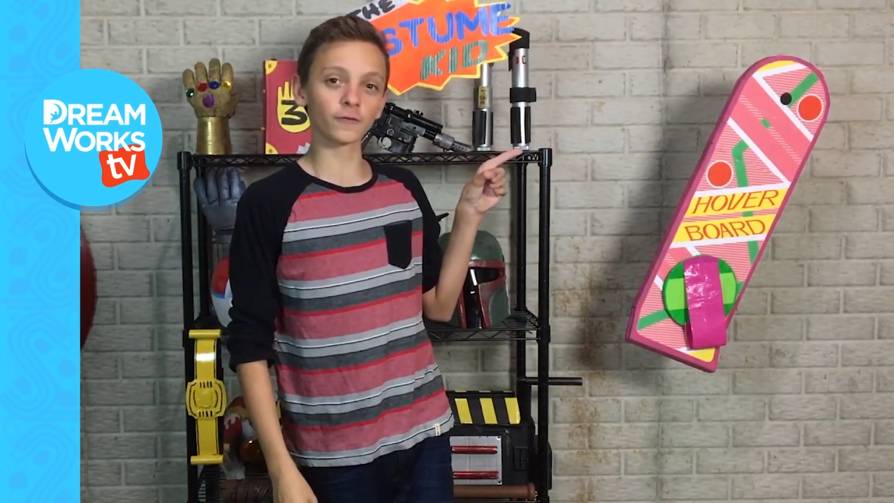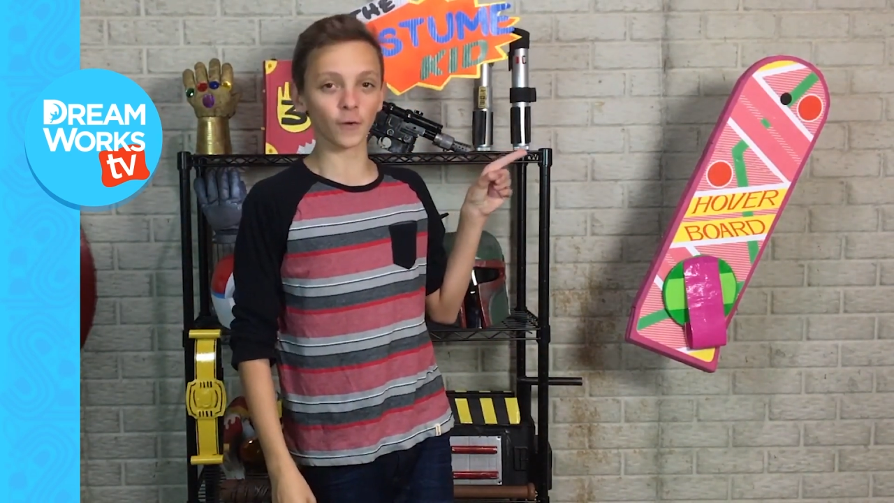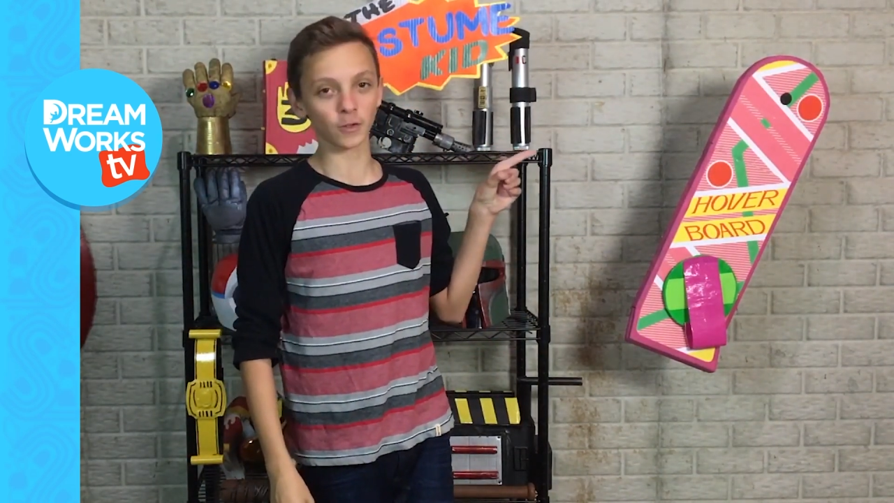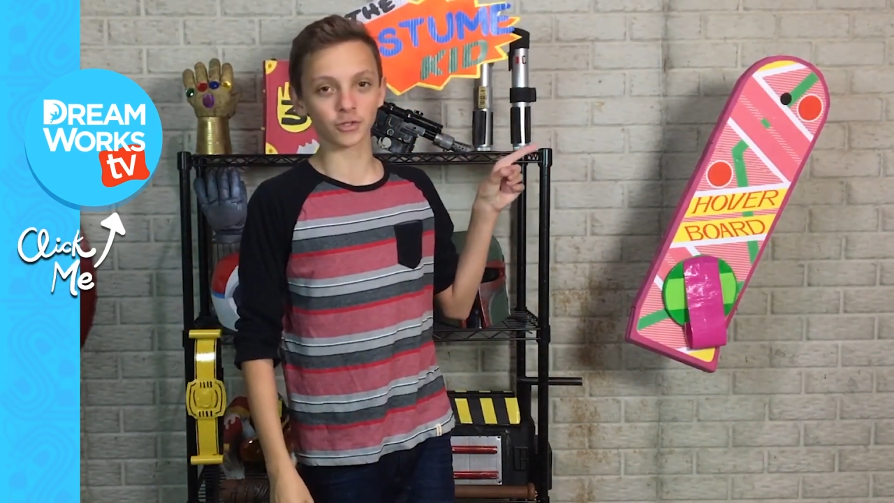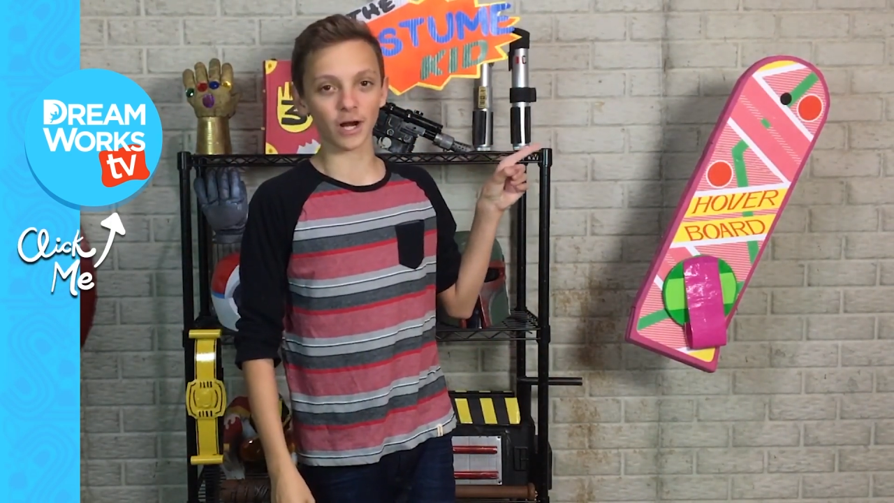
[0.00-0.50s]

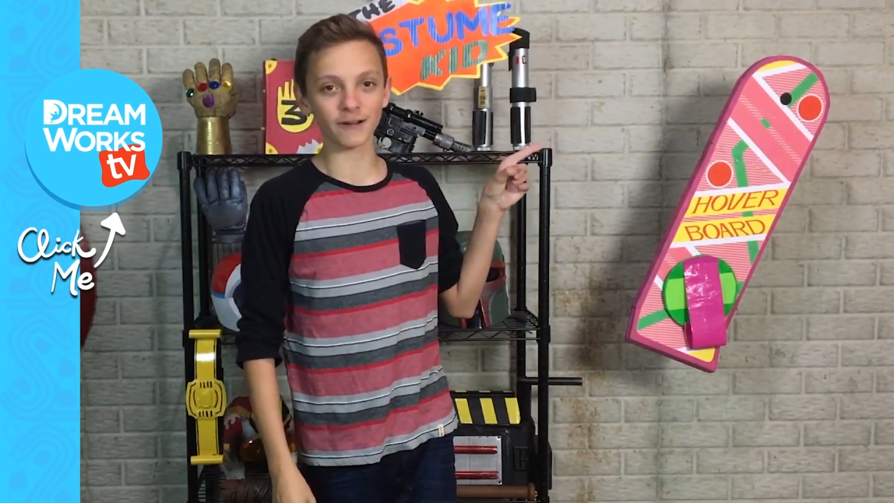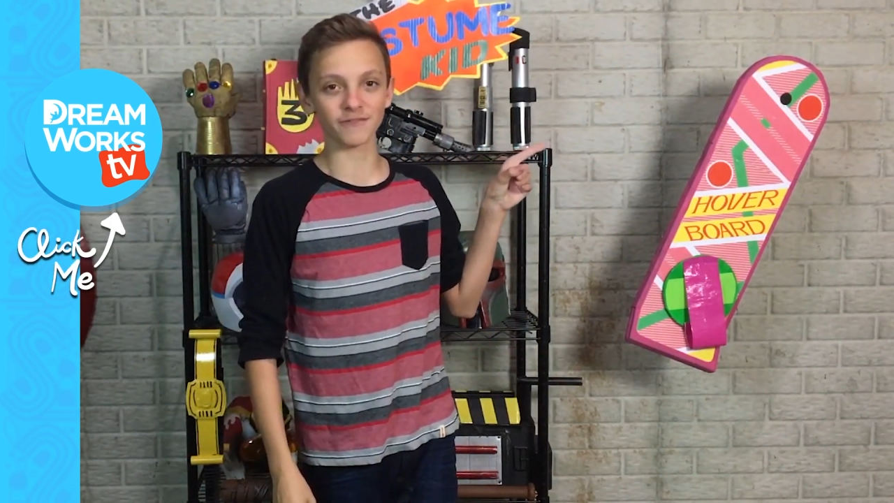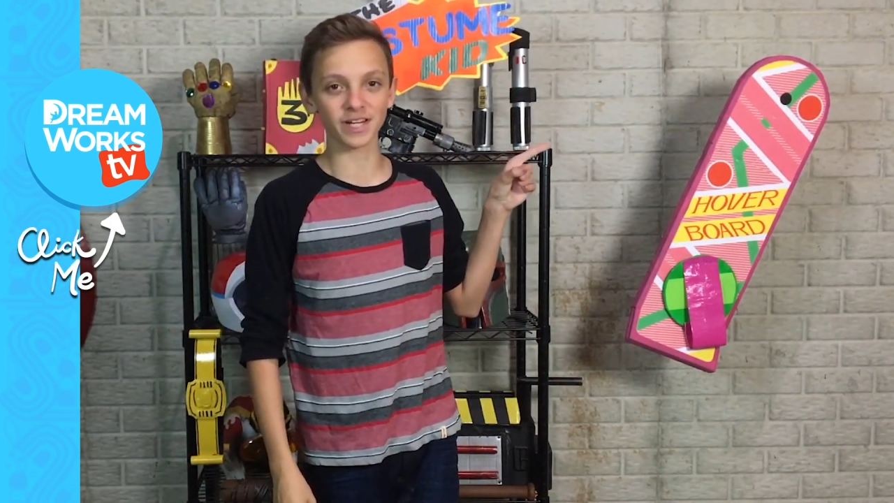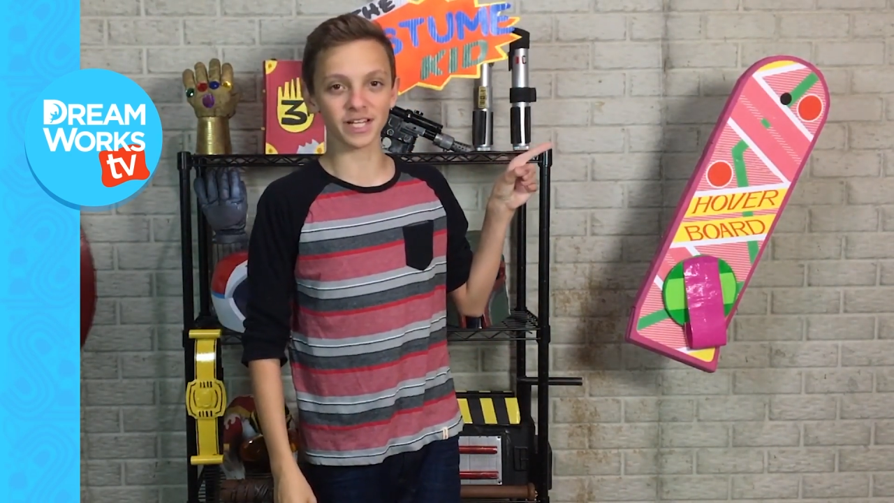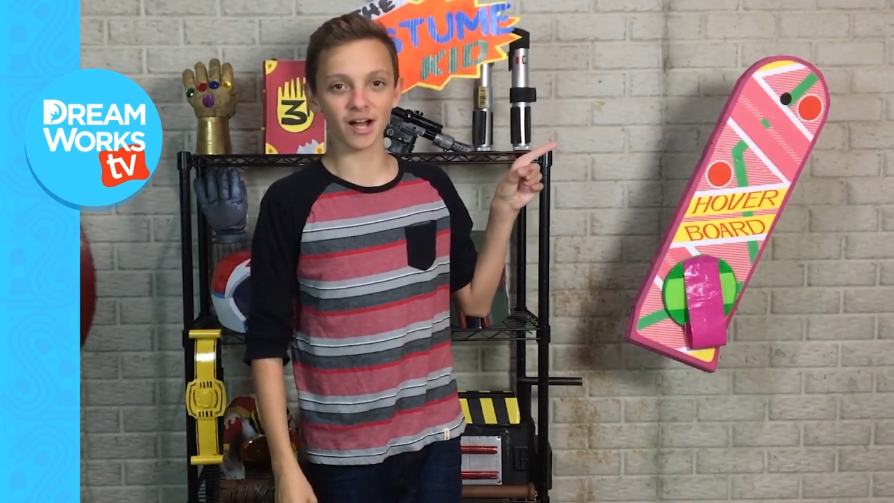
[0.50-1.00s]
Voltron
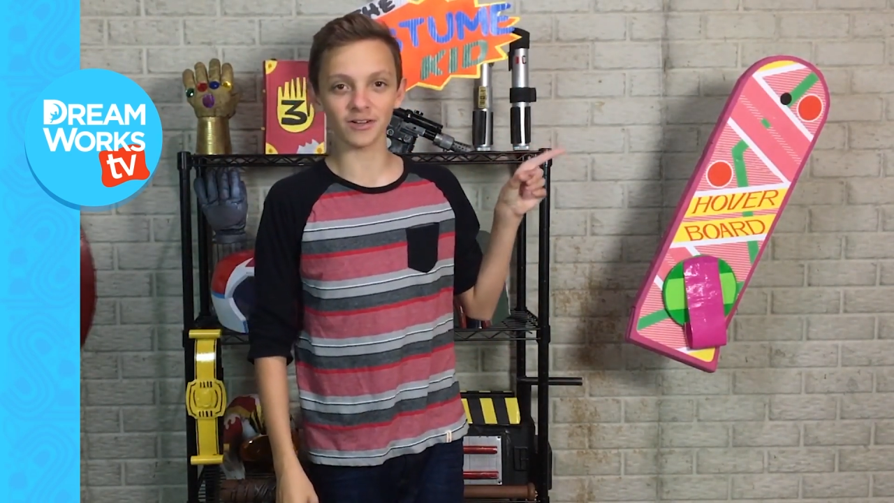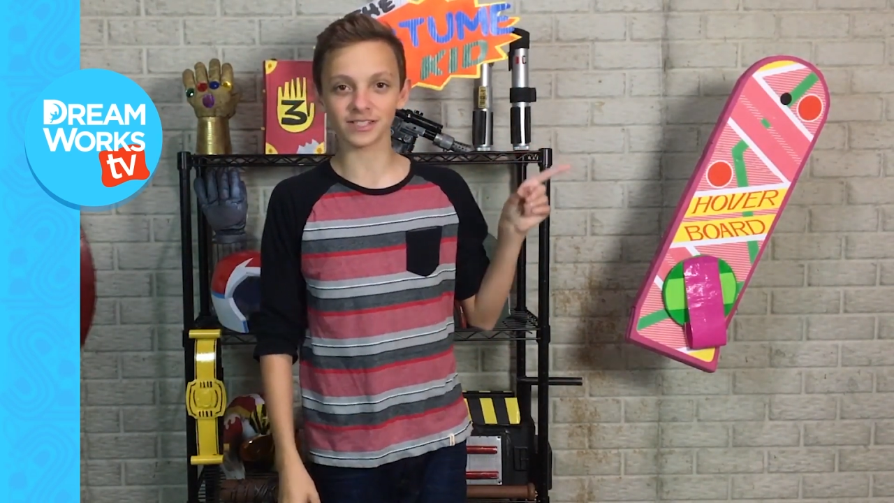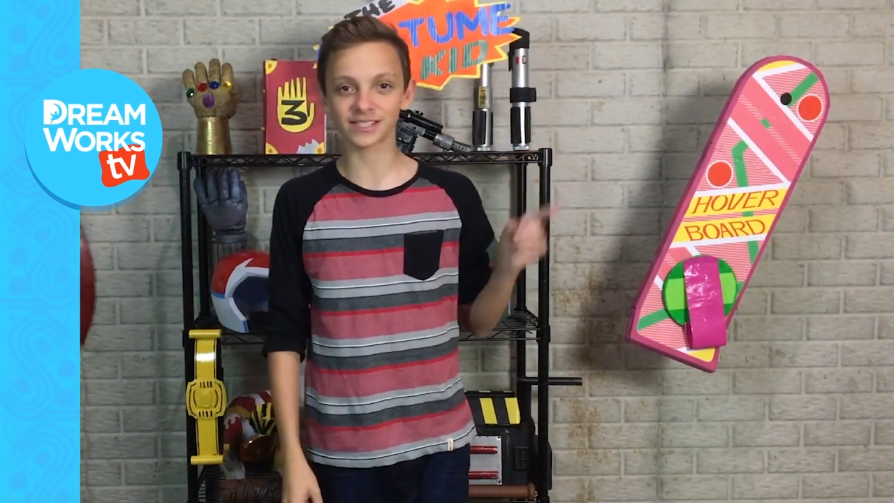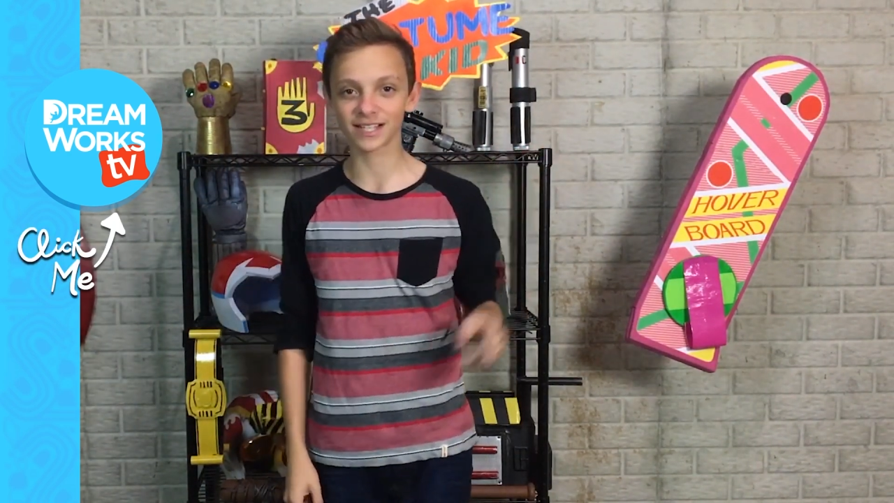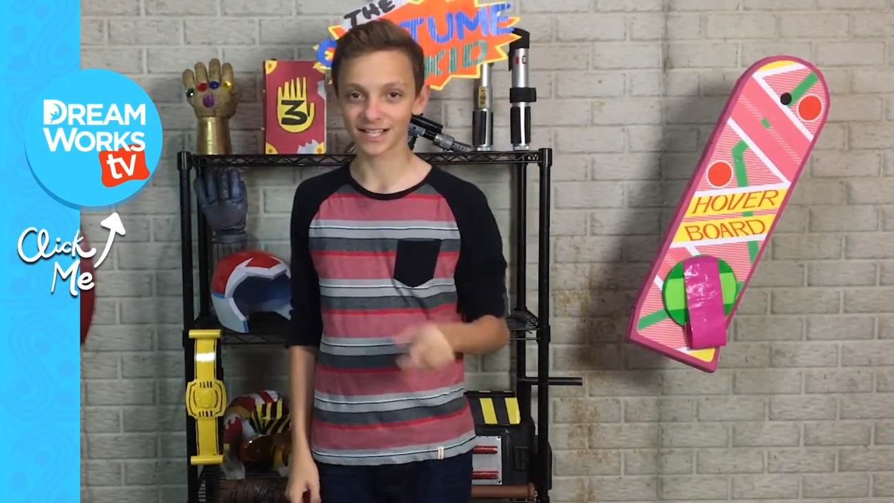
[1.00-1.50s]

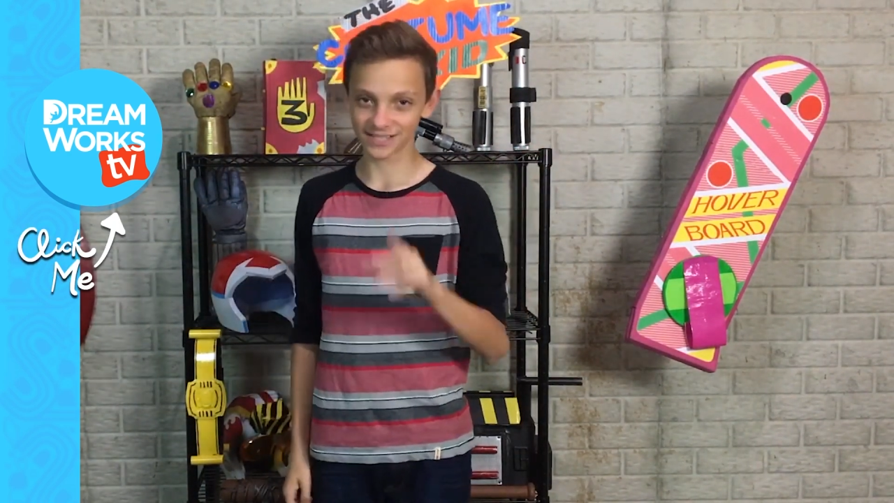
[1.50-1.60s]
videos.